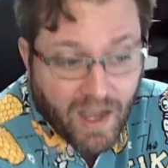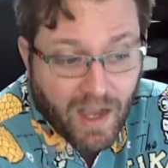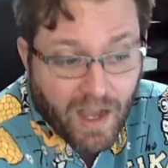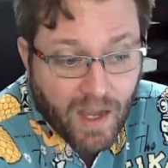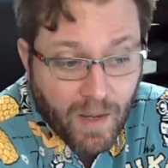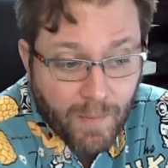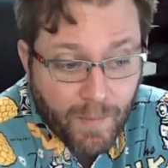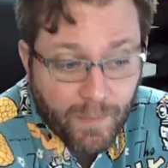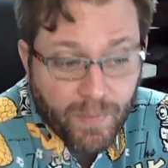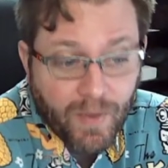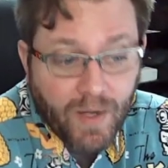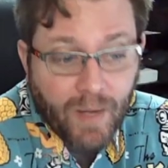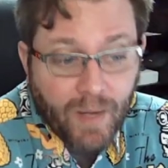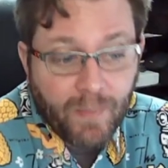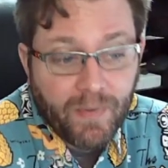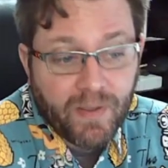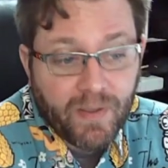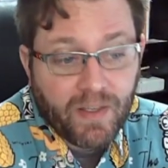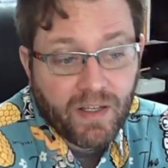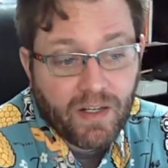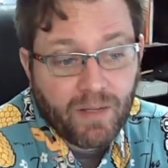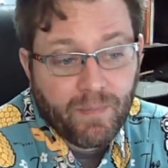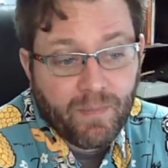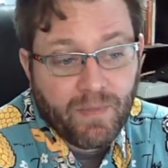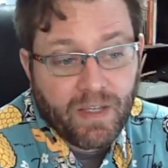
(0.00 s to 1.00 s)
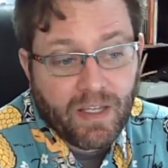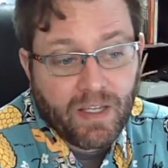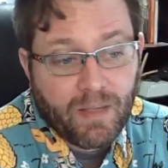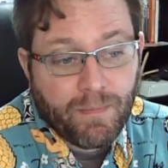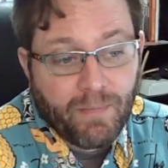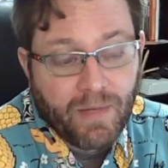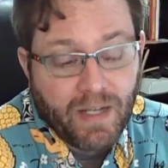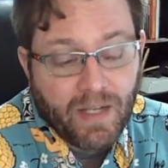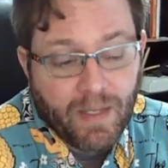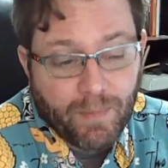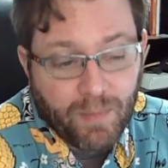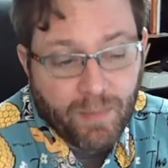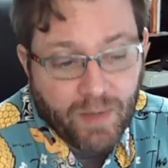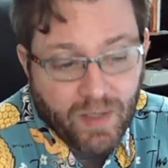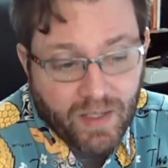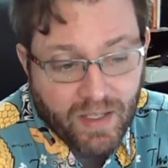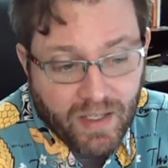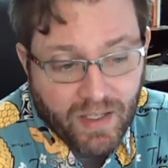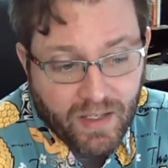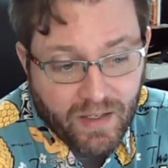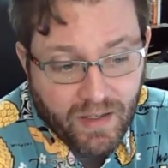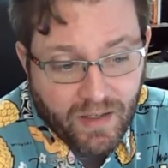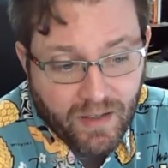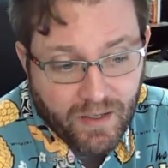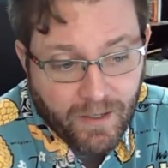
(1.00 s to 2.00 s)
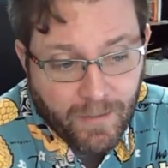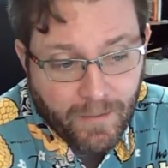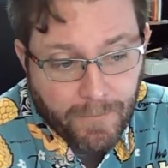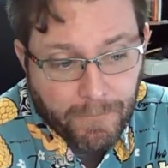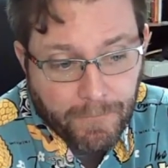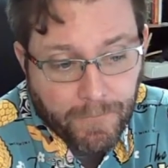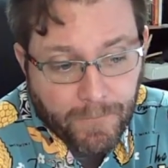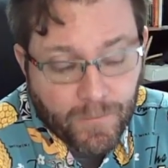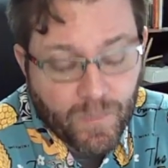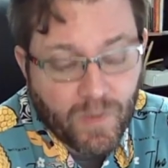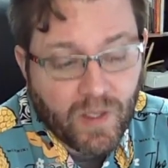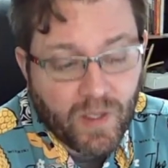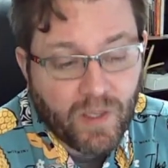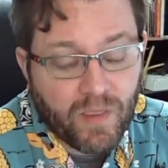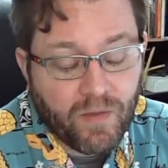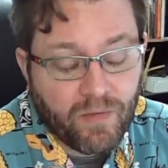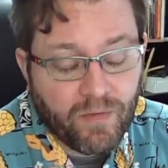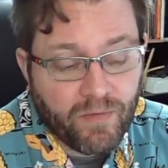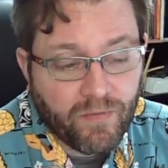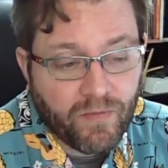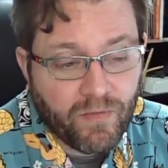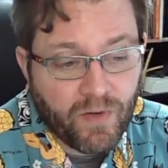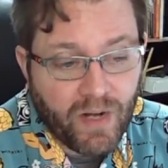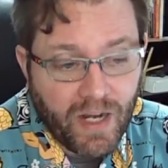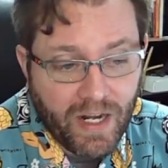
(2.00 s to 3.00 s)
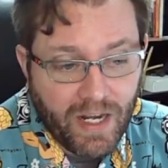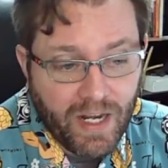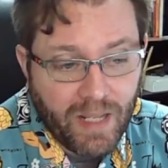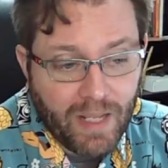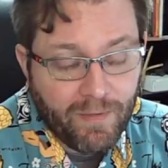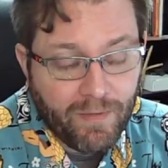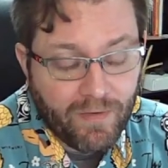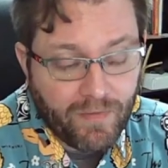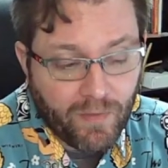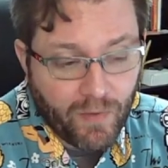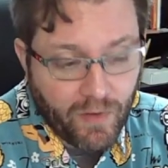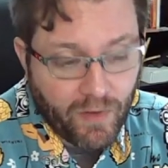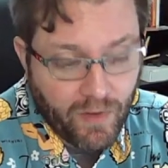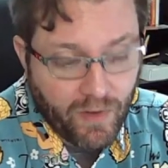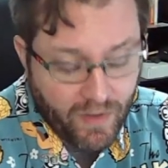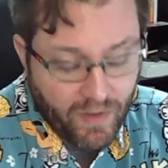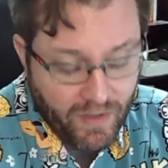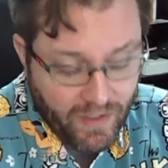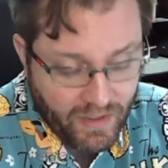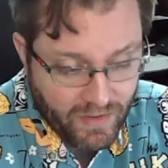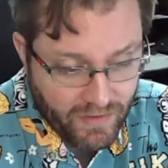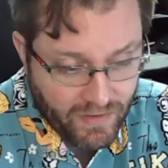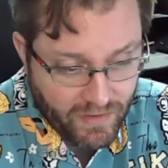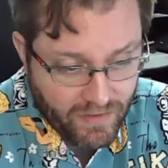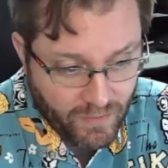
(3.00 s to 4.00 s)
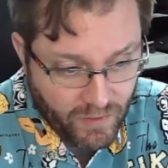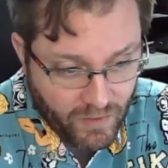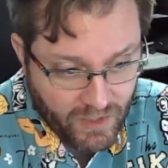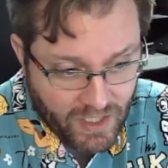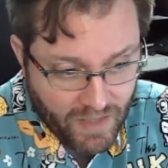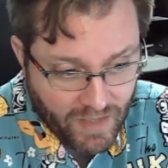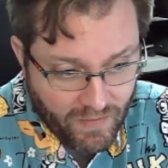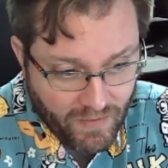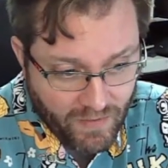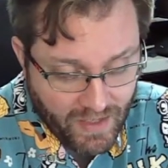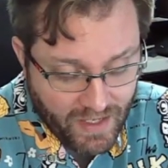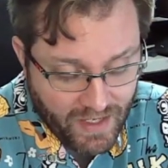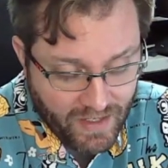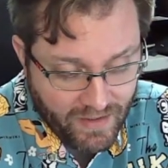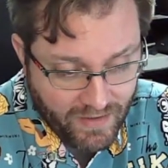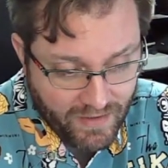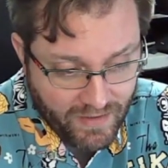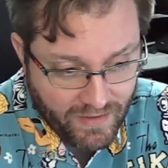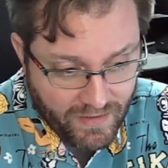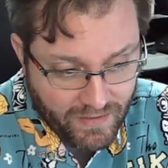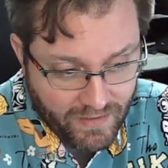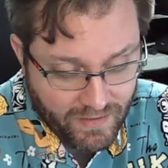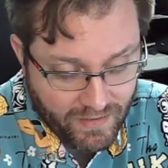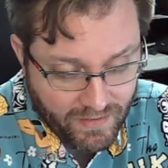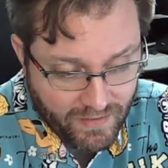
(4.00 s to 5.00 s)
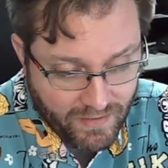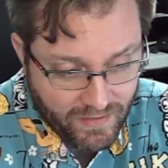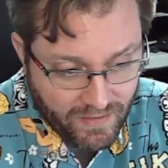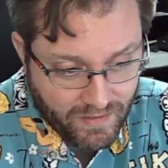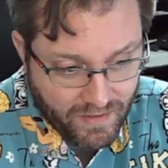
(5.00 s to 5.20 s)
I'm probably going to make my play the Friday before earnings, whichever that is.